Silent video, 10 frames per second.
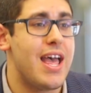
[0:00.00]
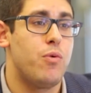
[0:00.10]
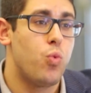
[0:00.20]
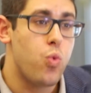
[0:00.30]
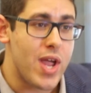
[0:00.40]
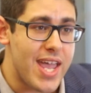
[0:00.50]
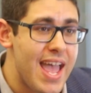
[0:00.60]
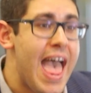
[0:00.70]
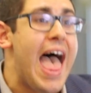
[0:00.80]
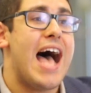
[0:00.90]
And
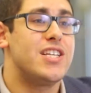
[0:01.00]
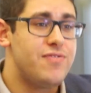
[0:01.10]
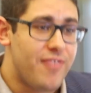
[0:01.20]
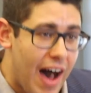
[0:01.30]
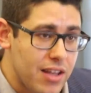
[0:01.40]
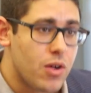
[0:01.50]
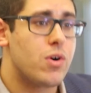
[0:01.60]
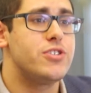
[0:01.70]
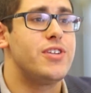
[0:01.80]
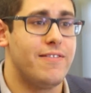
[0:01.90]
we, as
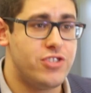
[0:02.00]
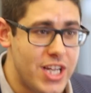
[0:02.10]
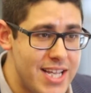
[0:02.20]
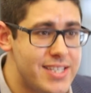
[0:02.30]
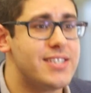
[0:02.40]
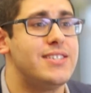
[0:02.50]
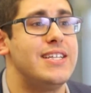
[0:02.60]
followers of Jesus,